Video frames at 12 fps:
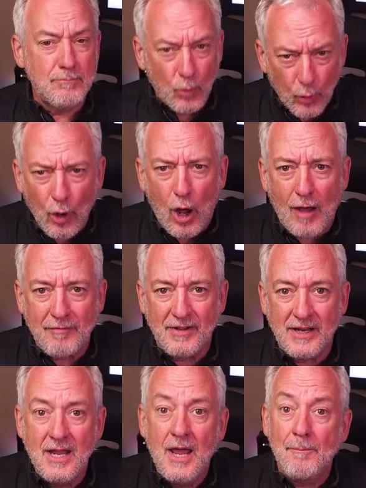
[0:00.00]
more
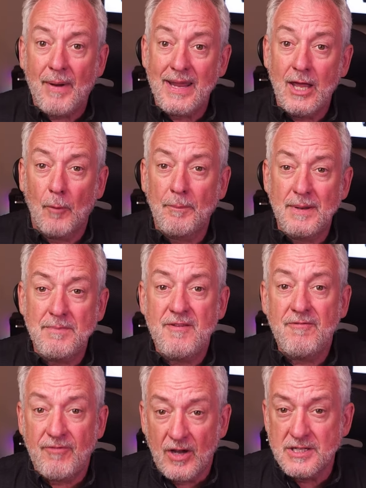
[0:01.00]
often by helping me
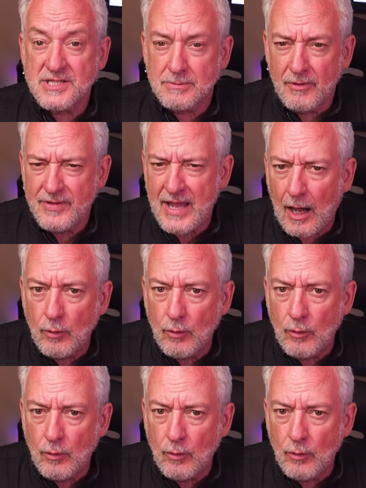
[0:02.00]
fund some of the